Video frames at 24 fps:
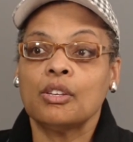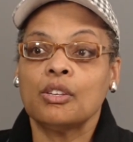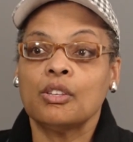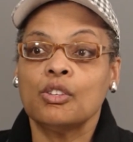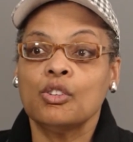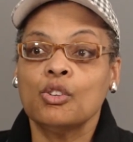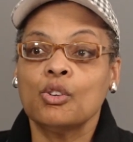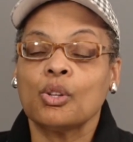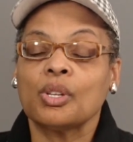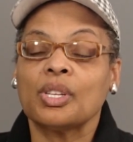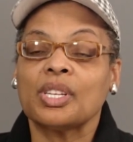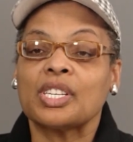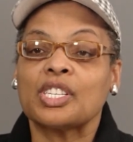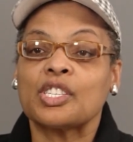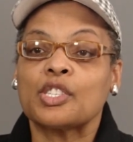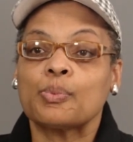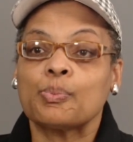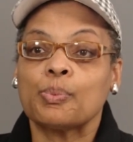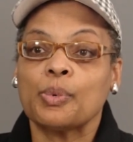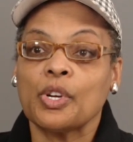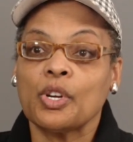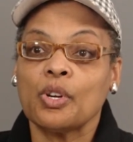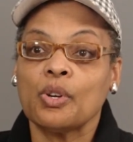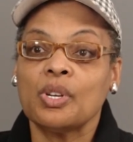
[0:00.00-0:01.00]
you'll
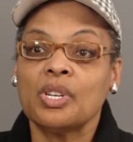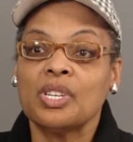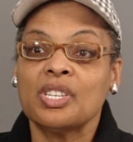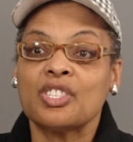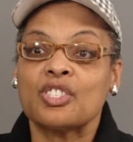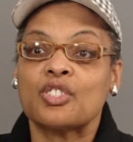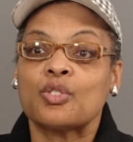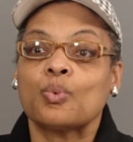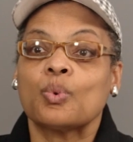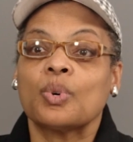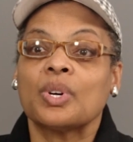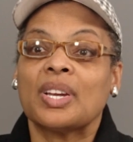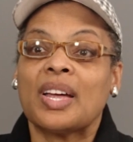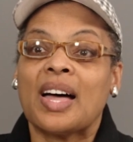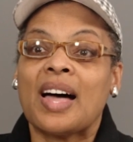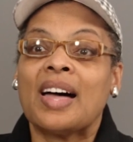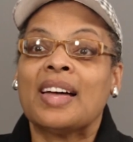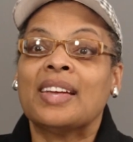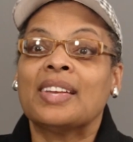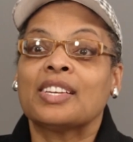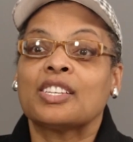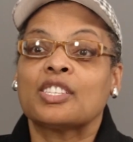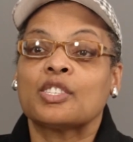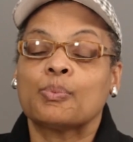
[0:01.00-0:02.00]
experience what
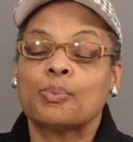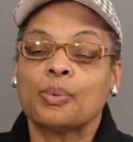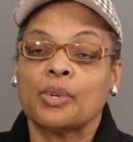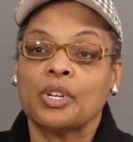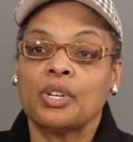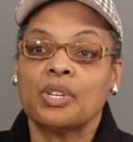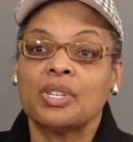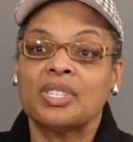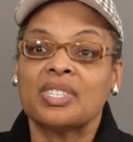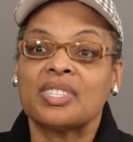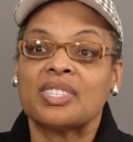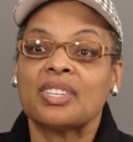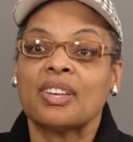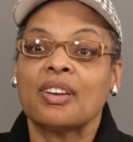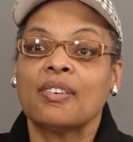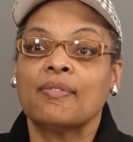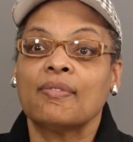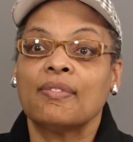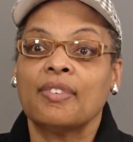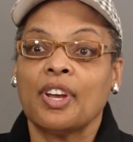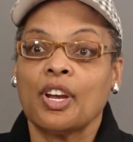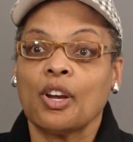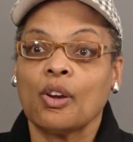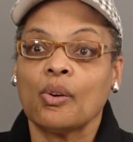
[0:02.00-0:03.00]
I experienced, a
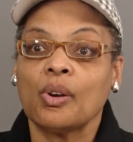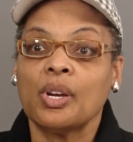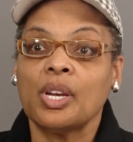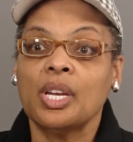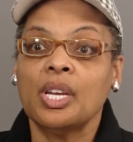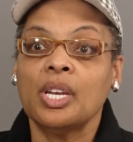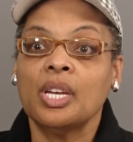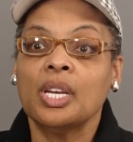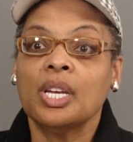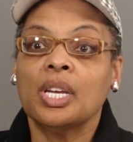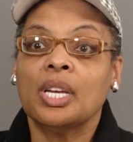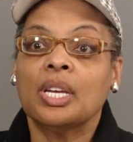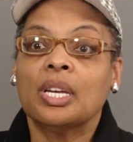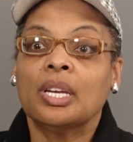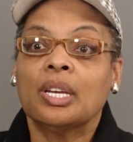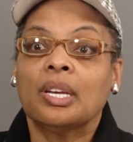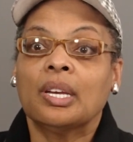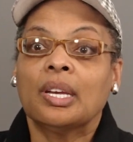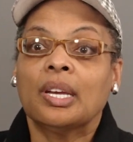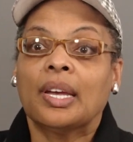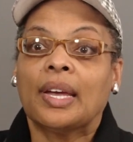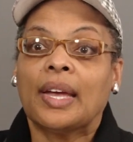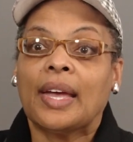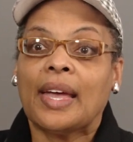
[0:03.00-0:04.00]
very
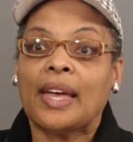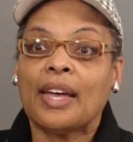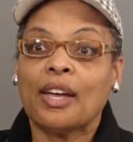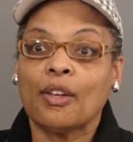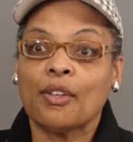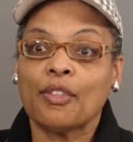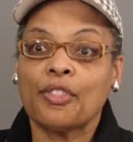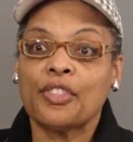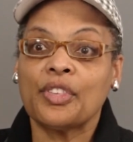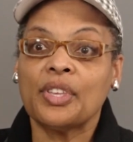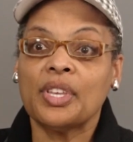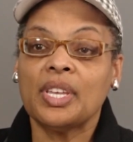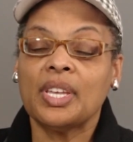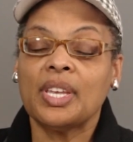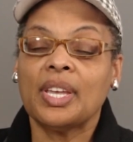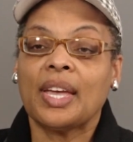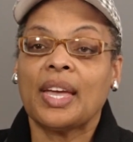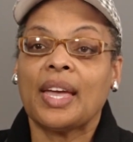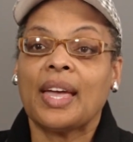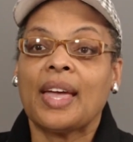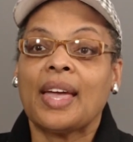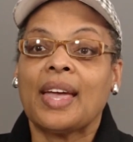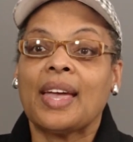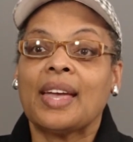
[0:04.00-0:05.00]
healthy
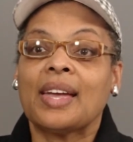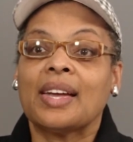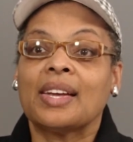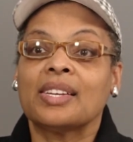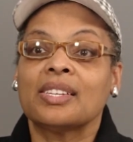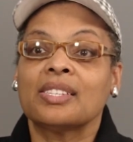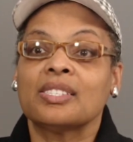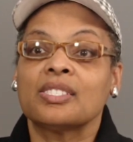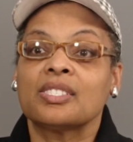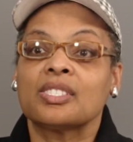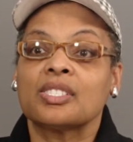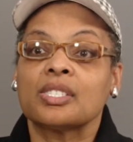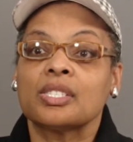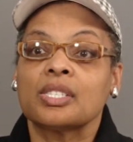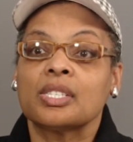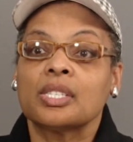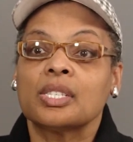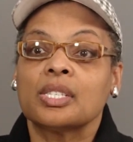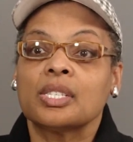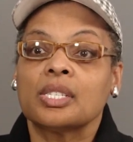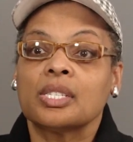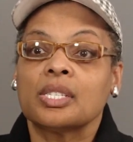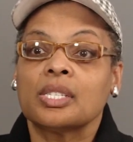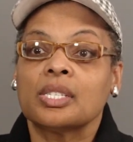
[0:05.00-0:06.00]
and
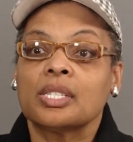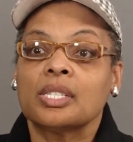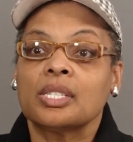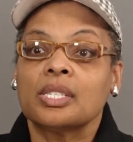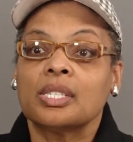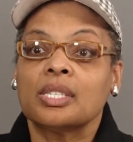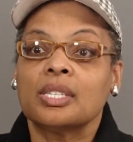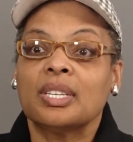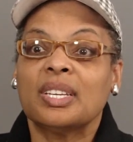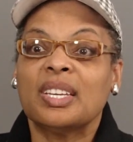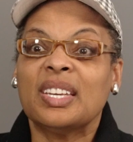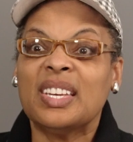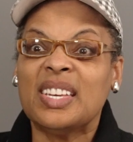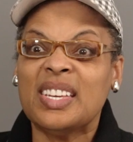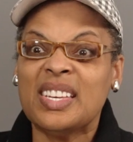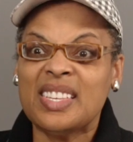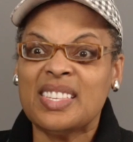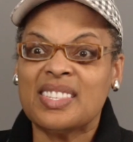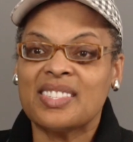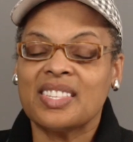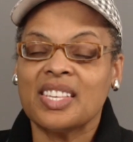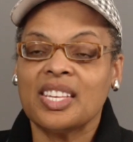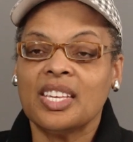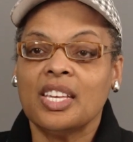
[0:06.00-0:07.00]

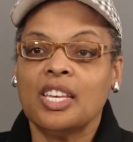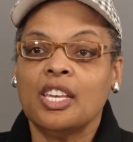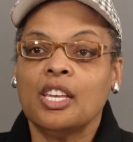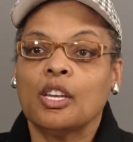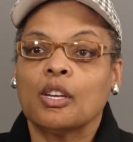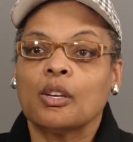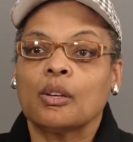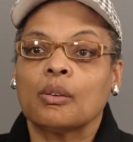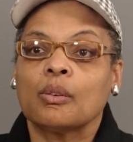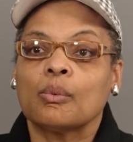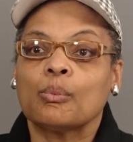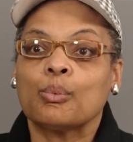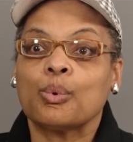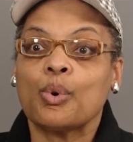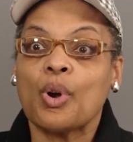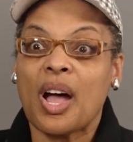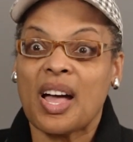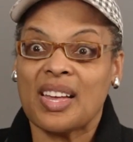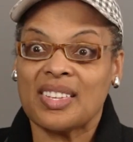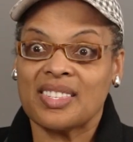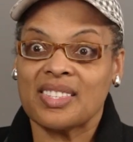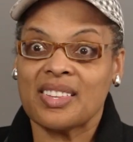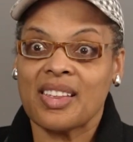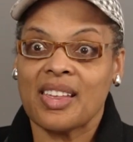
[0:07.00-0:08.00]
easy
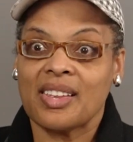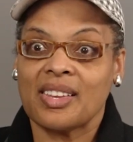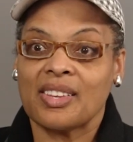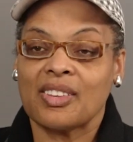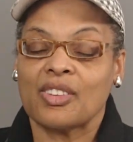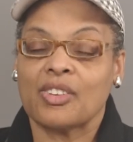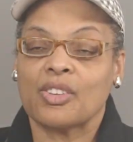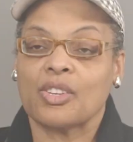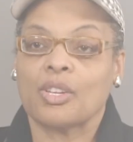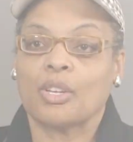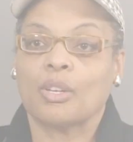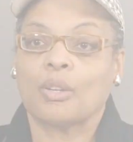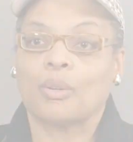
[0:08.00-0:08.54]
process.